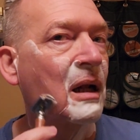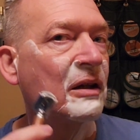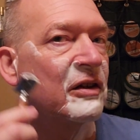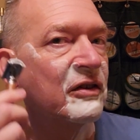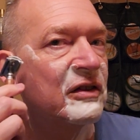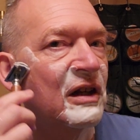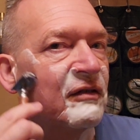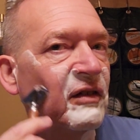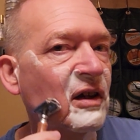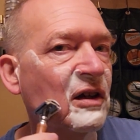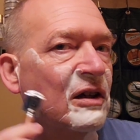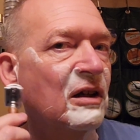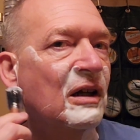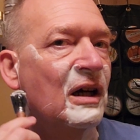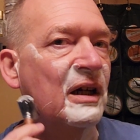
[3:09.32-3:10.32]
Just give you a
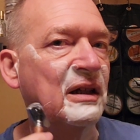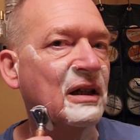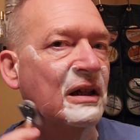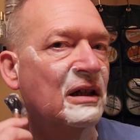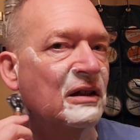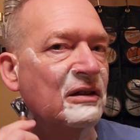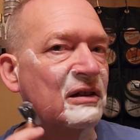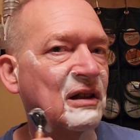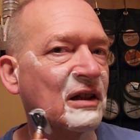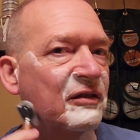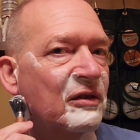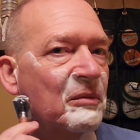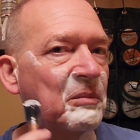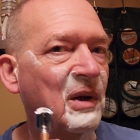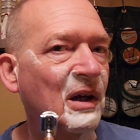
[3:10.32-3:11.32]
good idea. That's
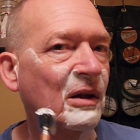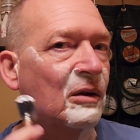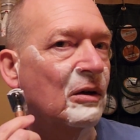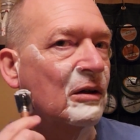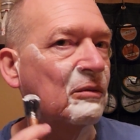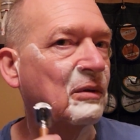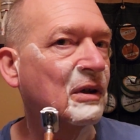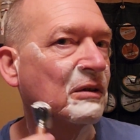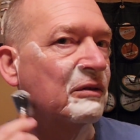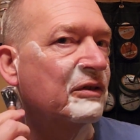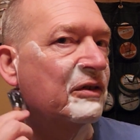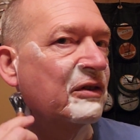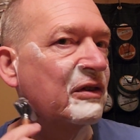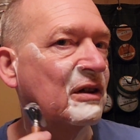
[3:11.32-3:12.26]
something I learned when I was,